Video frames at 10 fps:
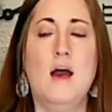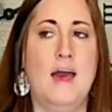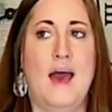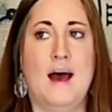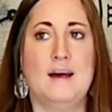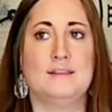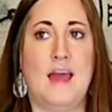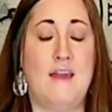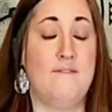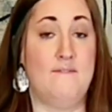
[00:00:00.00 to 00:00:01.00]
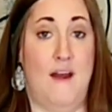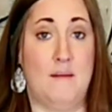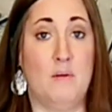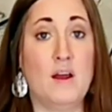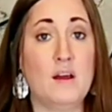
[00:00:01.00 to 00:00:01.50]
It has a
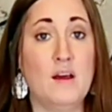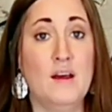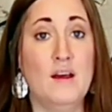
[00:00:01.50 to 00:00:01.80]
fabric